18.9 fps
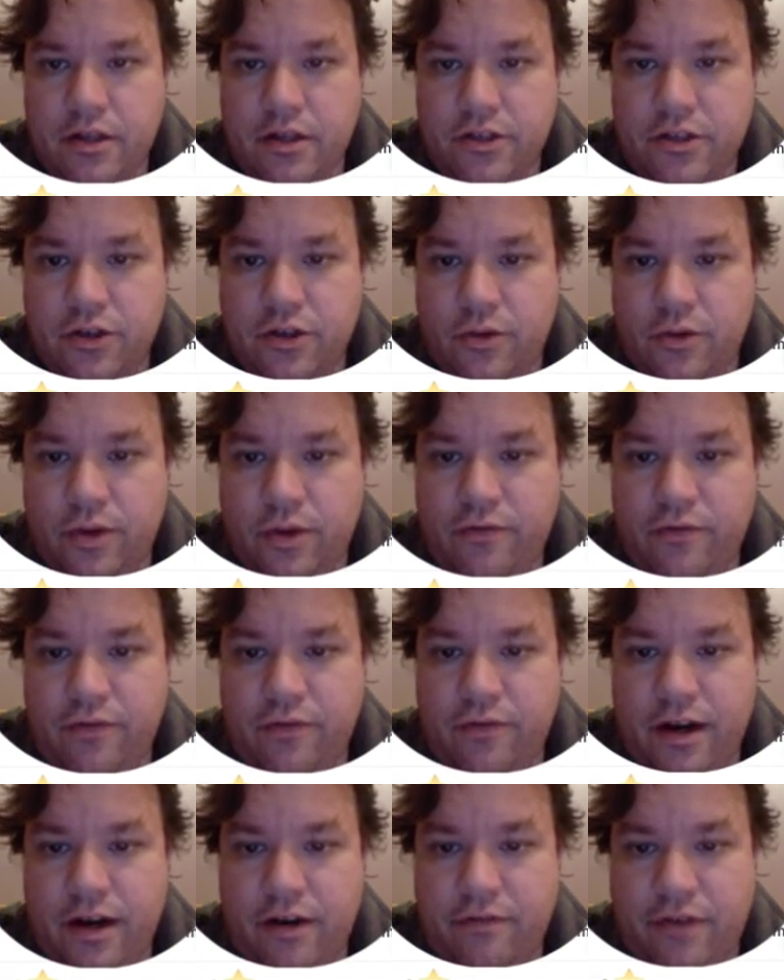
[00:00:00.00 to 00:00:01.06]
So if
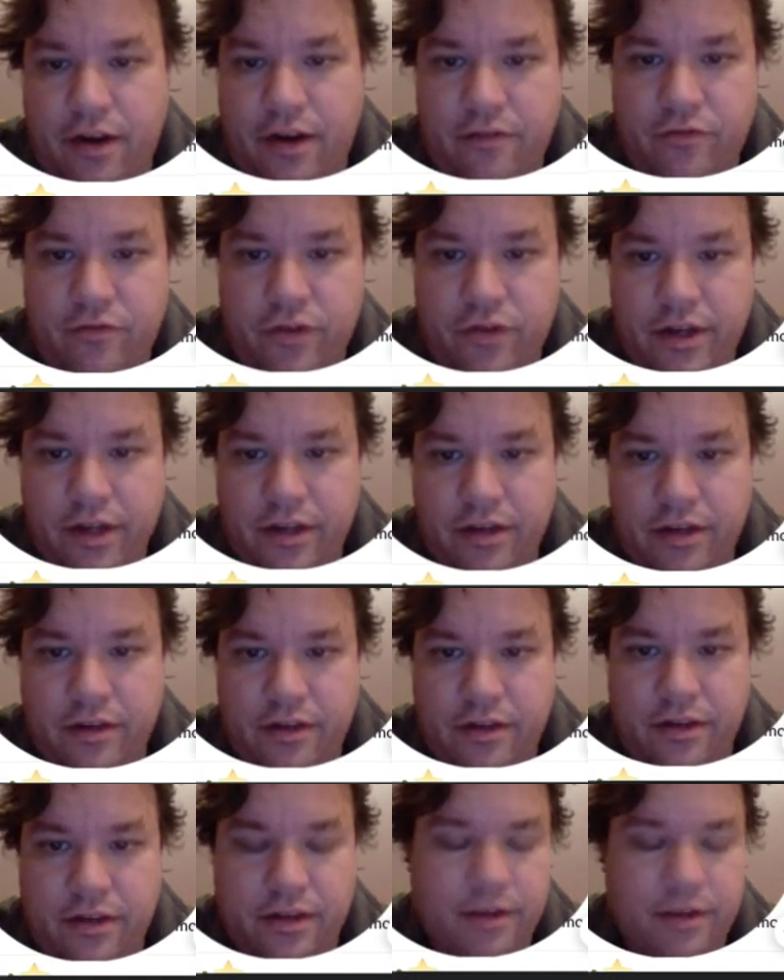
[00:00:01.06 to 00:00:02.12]
they are 5-3,
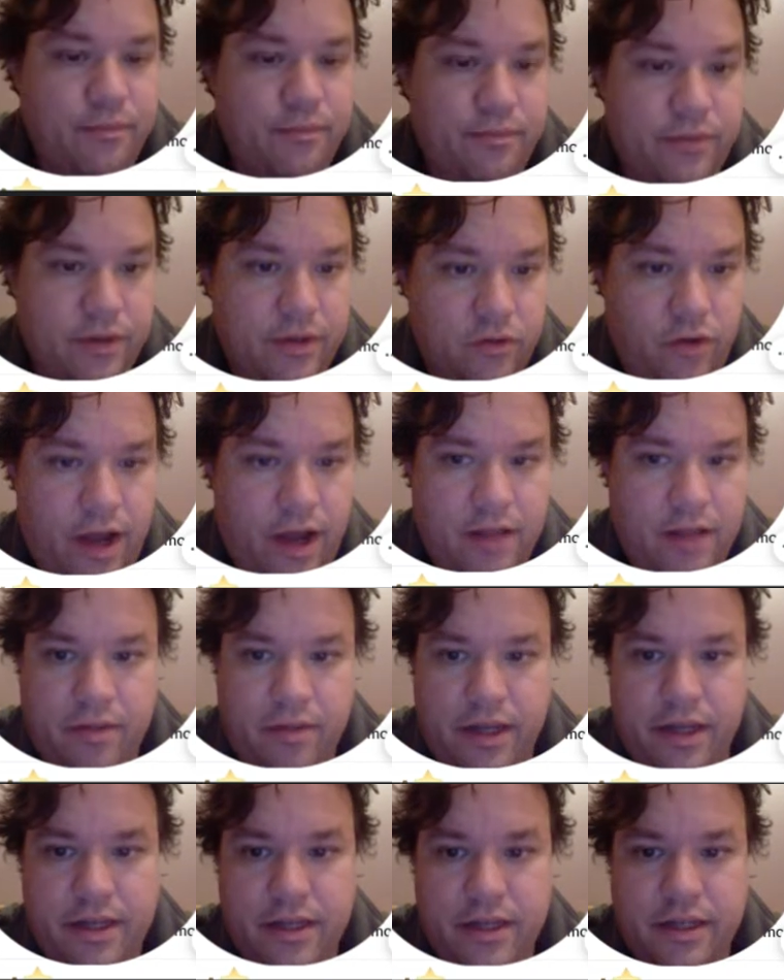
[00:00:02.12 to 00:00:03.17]
the right
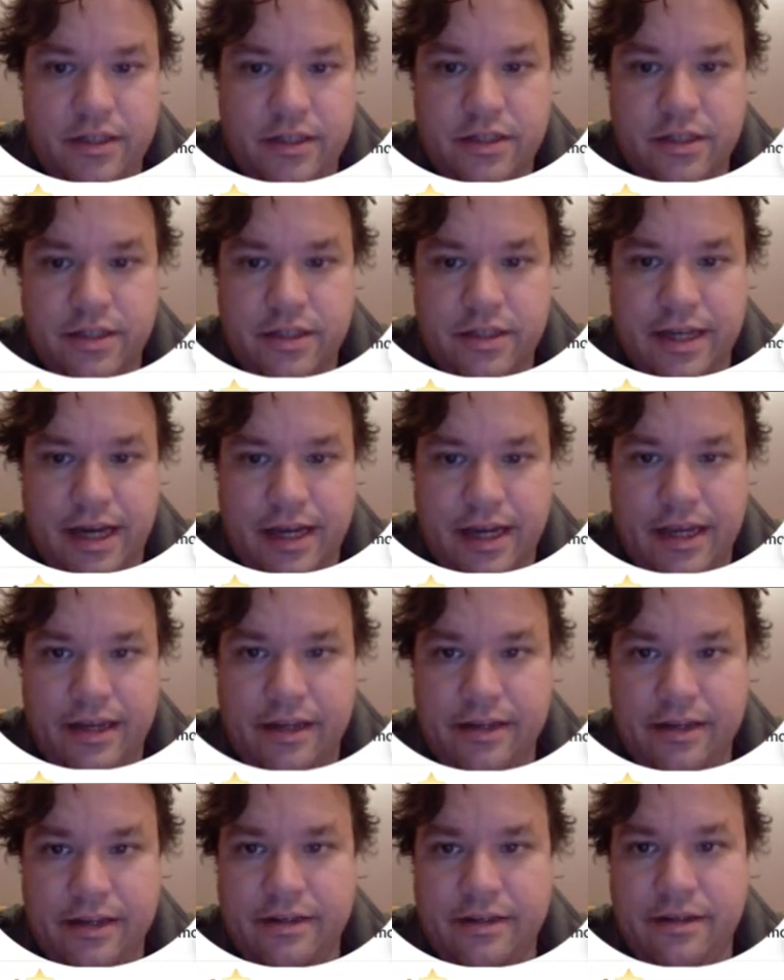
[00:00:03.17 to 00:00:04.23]
play is ducking
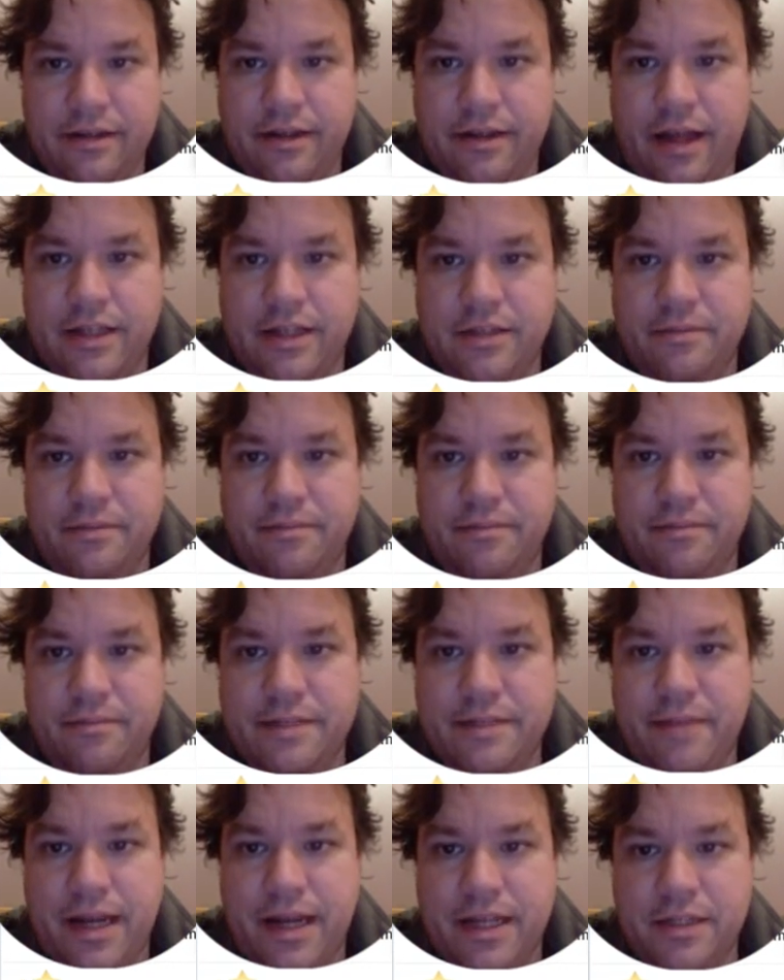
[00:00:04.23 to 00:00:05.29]

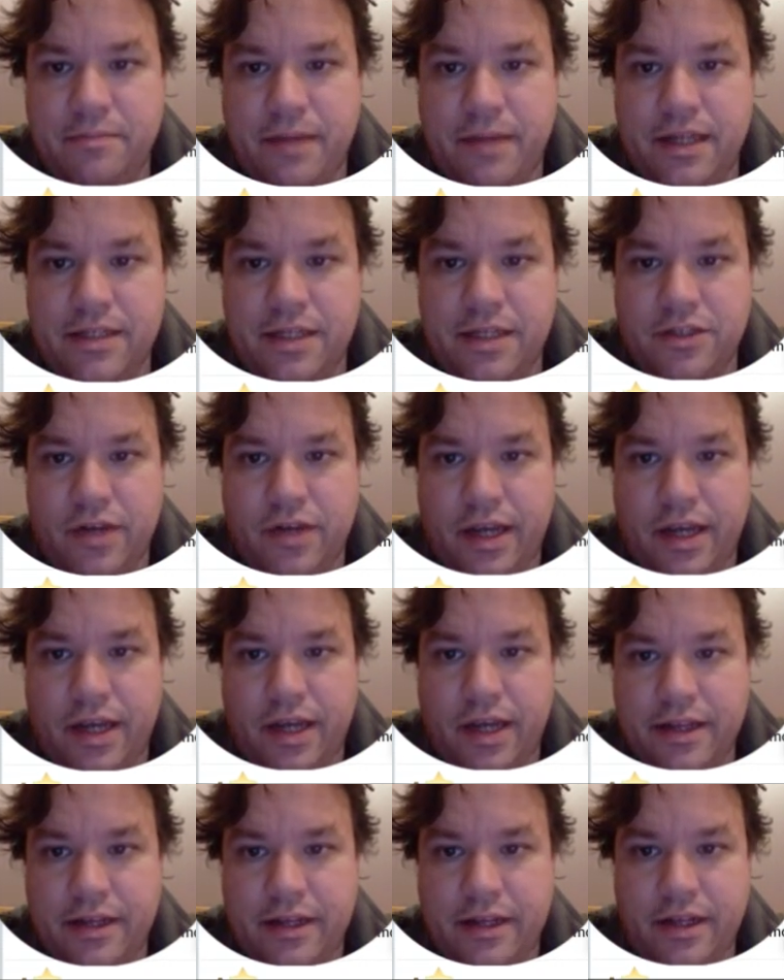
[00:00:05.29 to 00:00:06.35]
as many spades as you can.